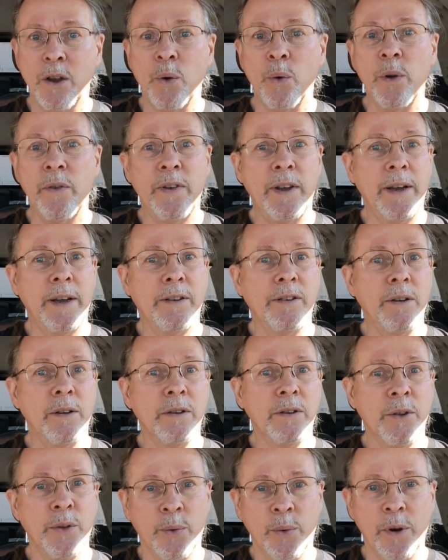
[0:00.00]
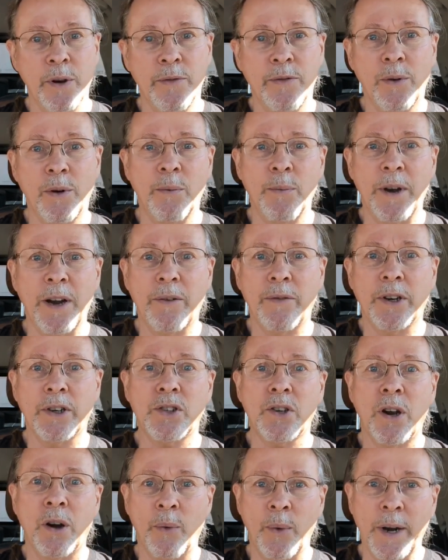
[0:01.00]
We've had 3 or 4 Mavericks
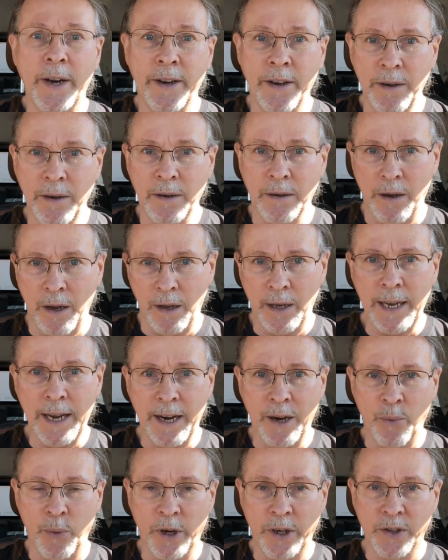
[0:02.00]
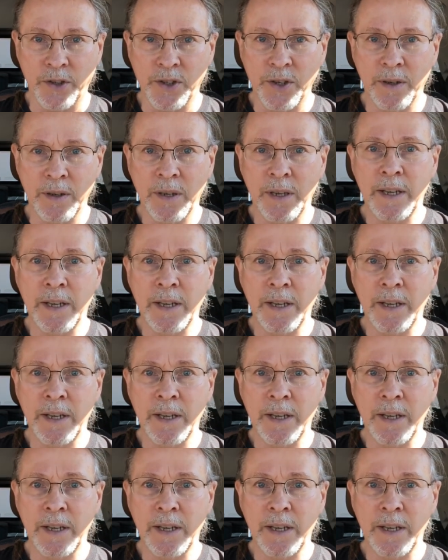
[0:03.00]
already, all hybrids,